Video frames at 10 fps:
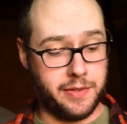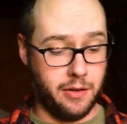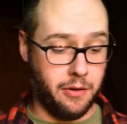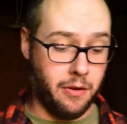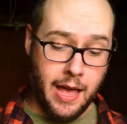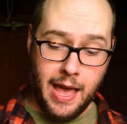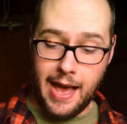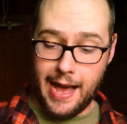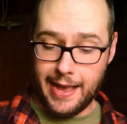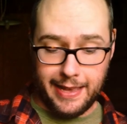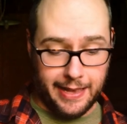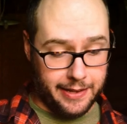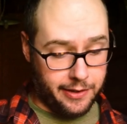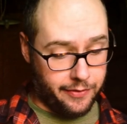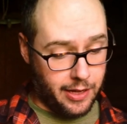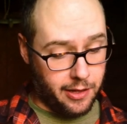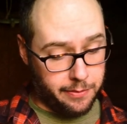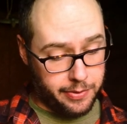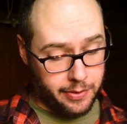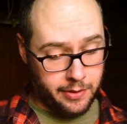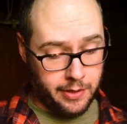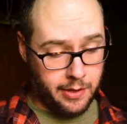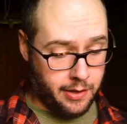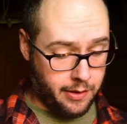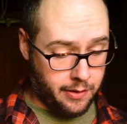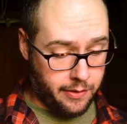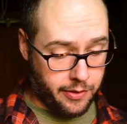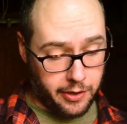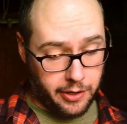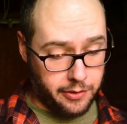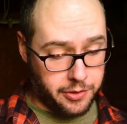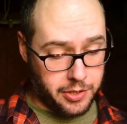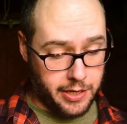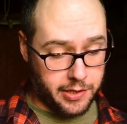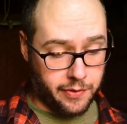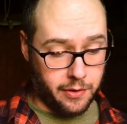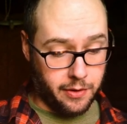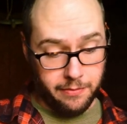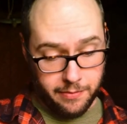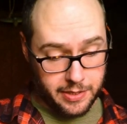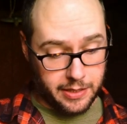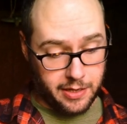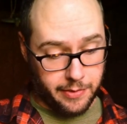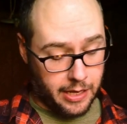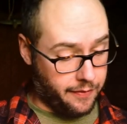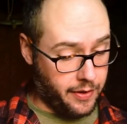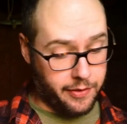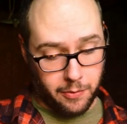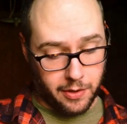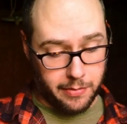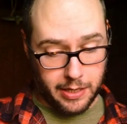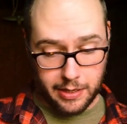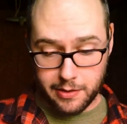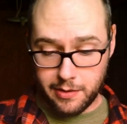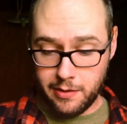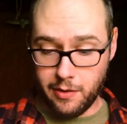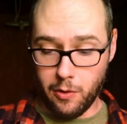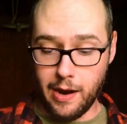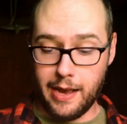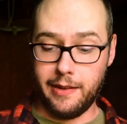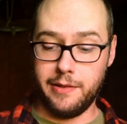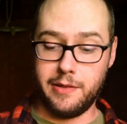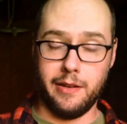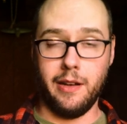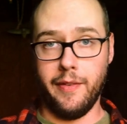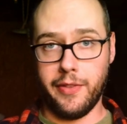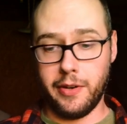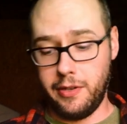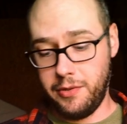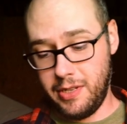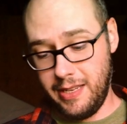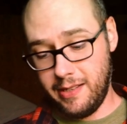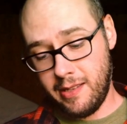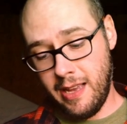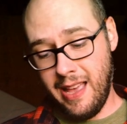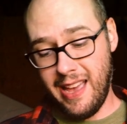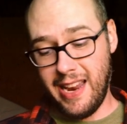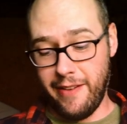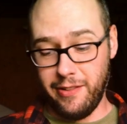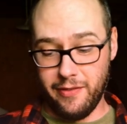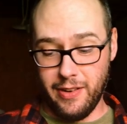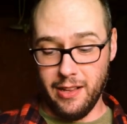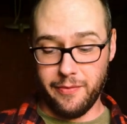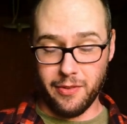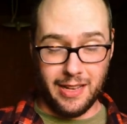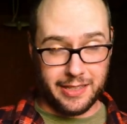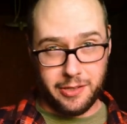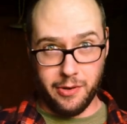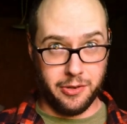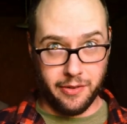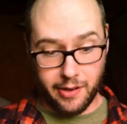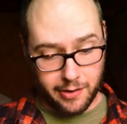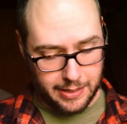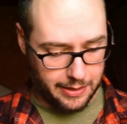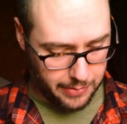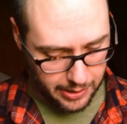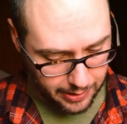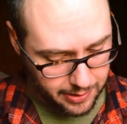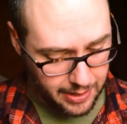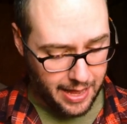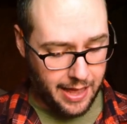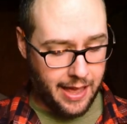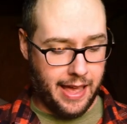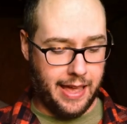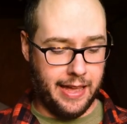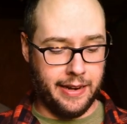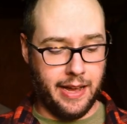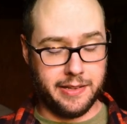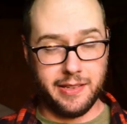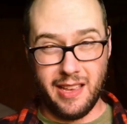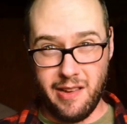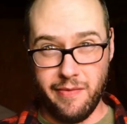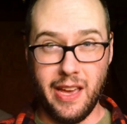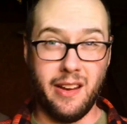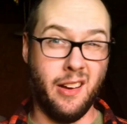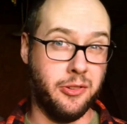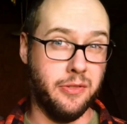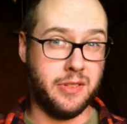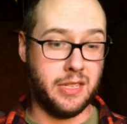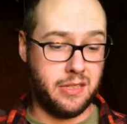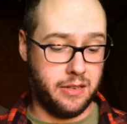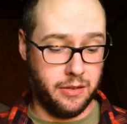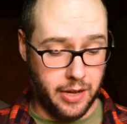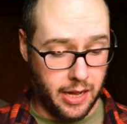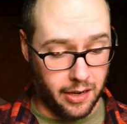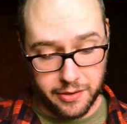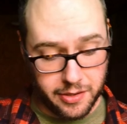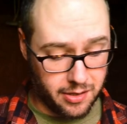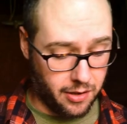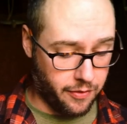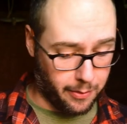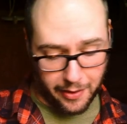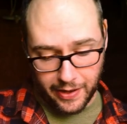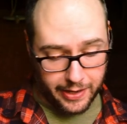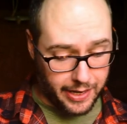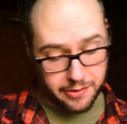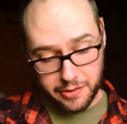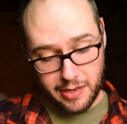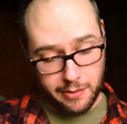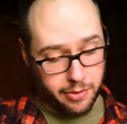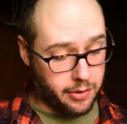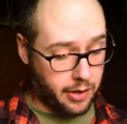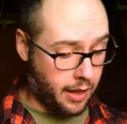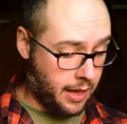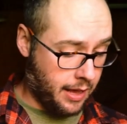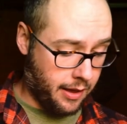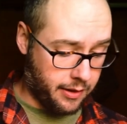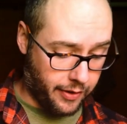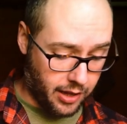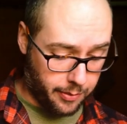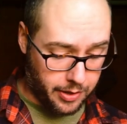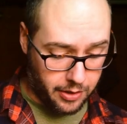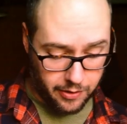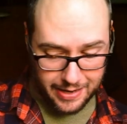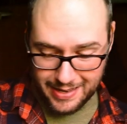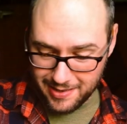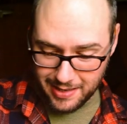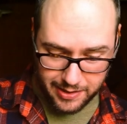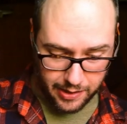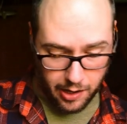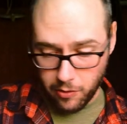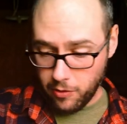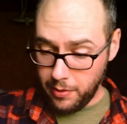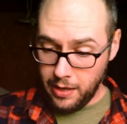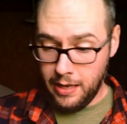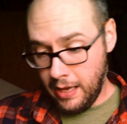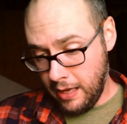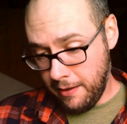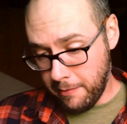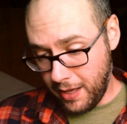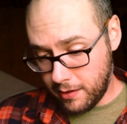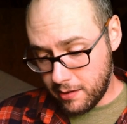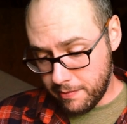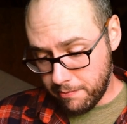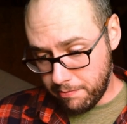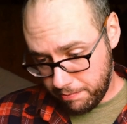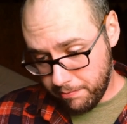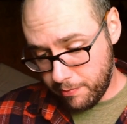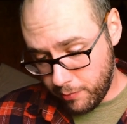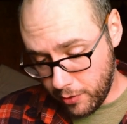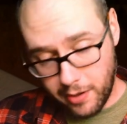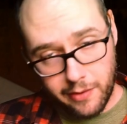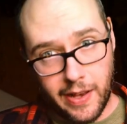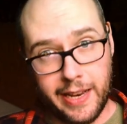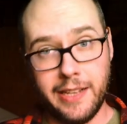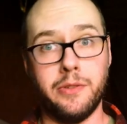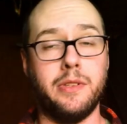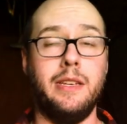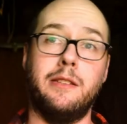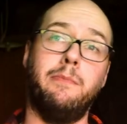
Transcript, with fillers: So I can develop 32 sheets for 60, uh, 51 bucks, or I could send off 32 sheets and have it developed for like 213 bucks and not save that $162. So from a financial standpoint, developing your E6 at home makes pretty good financial sense.